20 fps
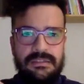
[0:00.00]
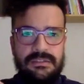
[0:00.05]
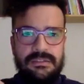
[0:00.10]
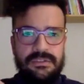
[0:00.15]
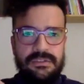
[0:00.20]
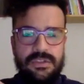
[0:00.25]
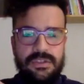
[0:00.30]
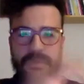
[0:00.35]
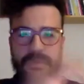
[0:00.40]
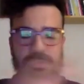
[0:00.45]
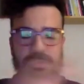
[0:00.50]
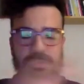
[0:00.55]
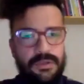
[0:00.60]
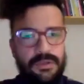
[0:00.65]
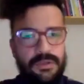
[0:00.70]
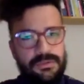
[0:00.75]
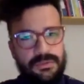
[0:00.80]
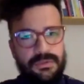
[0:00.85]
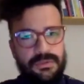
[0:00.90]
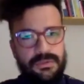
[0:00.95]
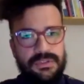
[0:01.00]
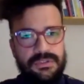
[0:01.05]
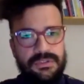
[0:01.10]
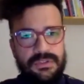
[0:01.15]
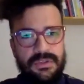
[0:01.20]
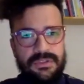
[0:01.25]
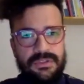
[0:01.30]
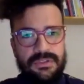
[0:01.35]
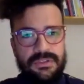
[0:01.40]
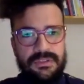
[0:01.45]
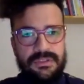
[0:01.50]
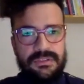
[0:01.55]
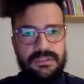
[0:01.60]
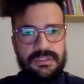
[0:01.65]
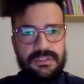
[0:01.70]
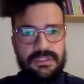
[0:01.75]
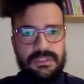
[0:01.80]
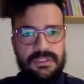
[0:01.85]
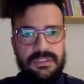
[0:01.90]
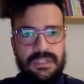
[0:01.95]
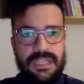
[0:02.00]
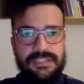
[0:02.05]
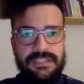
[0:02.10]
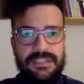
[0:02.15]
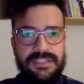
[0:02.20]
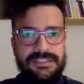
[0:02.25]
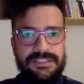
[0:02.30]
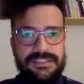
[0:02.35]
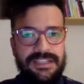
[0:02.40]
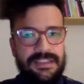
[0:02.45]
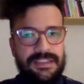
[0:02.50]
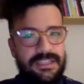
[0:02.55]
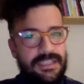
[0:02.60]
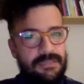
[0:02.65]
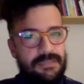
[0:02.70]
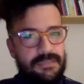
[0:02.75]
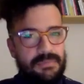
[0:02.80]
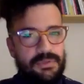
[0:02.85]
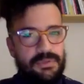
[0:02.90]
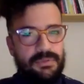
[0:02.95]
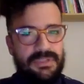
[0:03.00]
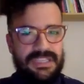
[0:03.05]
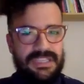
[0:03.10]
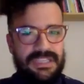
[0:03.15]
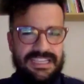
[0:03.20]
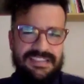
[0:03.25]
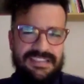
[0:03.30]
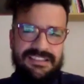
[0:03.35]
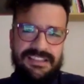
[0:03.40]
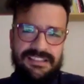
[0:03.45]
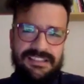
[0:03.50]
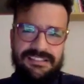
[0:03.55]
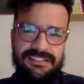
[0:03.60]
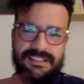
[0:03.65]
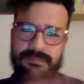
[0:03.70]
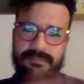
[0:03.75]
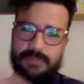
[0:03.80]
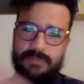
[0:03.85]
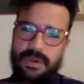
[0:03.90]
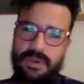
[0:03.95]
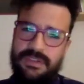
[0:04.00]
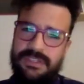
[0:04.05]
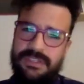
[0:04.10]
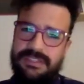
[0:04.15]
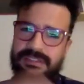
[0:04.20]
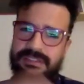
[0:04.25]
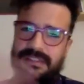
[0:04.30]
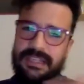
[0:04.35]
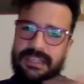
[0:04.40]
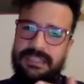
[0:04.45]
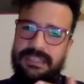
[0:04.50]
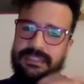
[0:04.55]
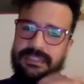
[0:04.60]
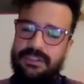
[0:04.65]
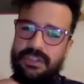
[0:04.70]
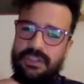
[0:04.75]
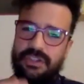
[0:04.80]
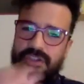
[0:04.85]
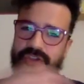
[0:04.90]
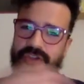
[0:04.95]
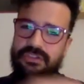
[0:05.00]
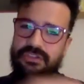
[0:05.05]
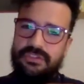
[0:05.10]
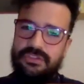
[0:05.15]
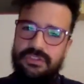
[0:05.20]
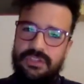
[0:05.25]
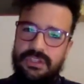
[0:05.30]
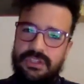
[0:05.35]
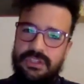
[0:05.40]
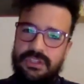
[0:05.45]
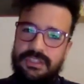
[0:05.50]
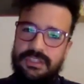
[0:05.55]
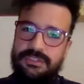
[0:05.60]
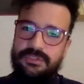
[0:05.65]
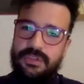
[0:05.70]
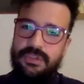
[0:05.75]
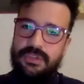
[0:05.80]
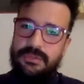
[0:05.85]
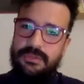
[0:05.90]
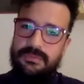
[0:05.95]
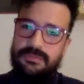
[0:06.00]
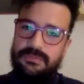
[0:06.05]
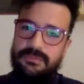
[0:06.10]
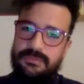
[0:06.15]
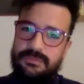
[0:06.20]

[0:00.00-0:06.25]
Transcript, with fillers: so close to each other like there is a link between indians and monkeys and like not it's not